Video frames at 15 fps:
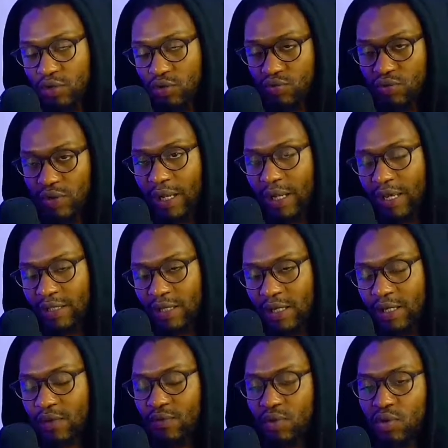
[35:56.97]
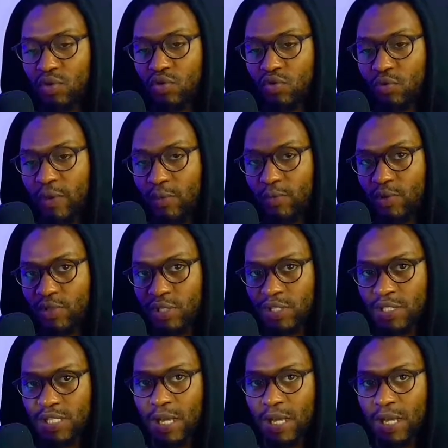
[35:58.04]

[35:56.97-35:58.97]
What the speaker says: You realize that even though Nobel Music is